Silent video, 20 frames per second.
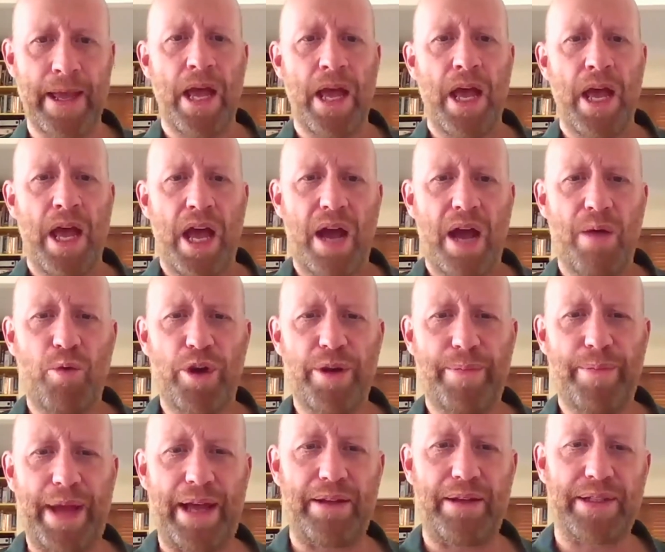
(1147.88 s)
And what
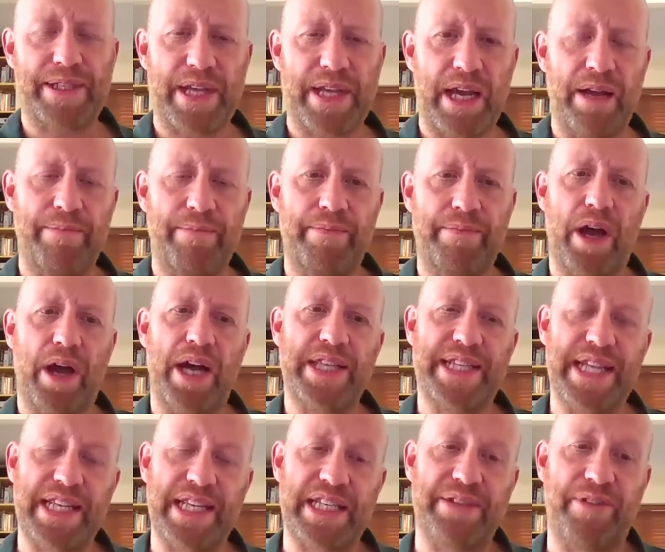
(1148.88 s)
about
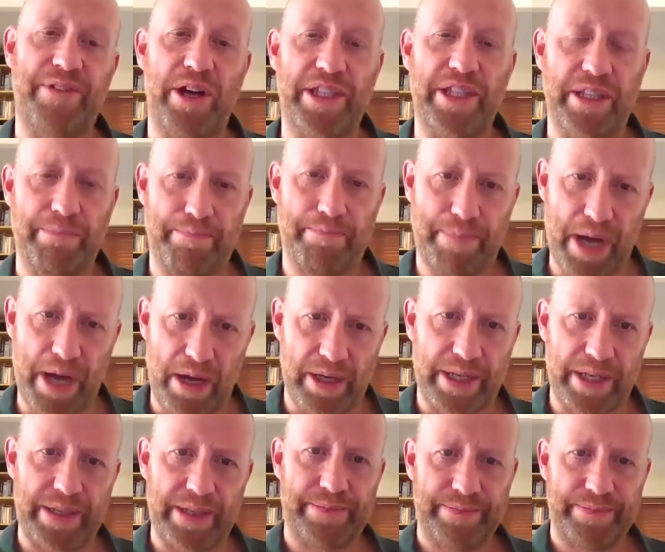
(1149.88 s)
identifying the bug?
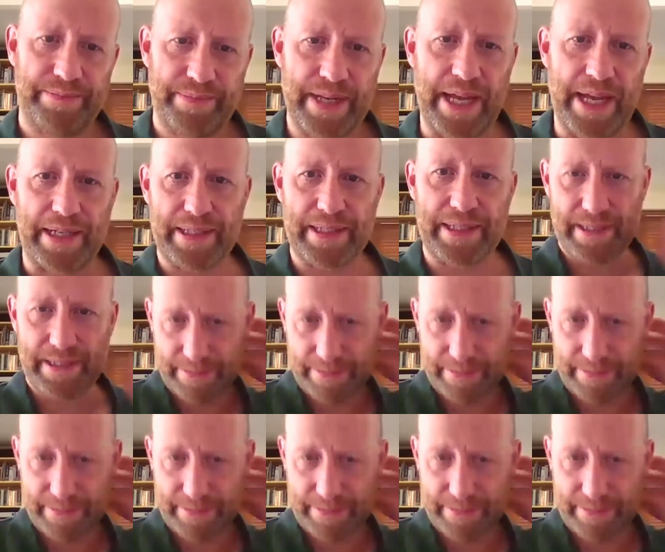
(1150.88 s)
Next.